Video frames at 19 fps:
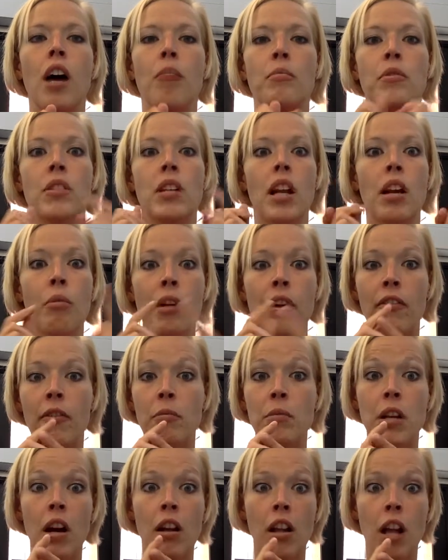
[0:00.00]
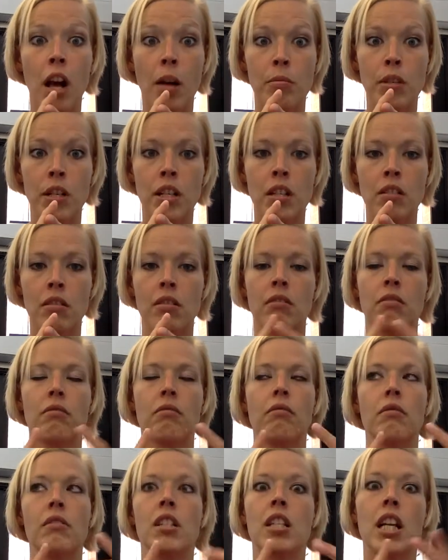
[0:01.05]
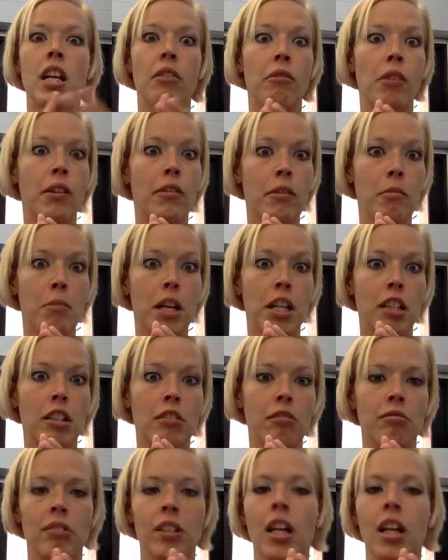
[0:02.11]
stay away from tall objects, stay away from metal,